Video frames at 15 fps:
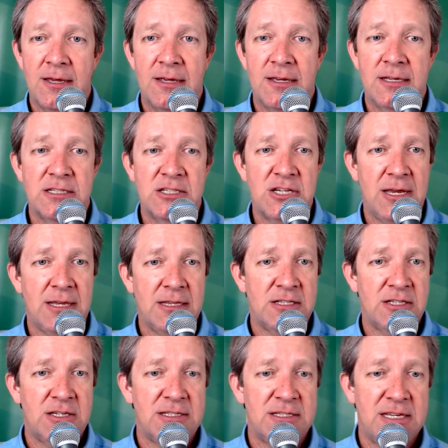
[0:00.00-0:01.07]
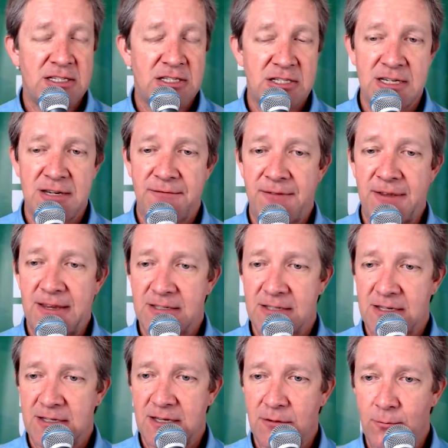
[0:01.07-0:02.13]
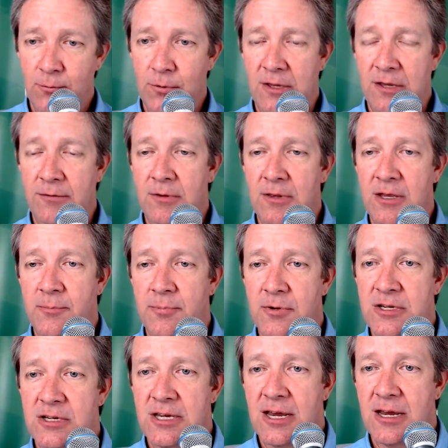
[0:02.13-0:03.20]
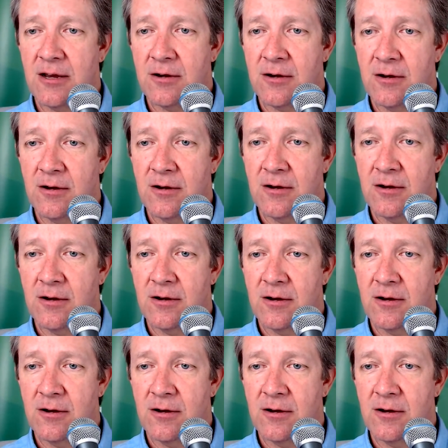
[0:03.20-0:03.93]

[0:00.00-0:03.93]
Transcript: challenges that she faces. I really appreciate her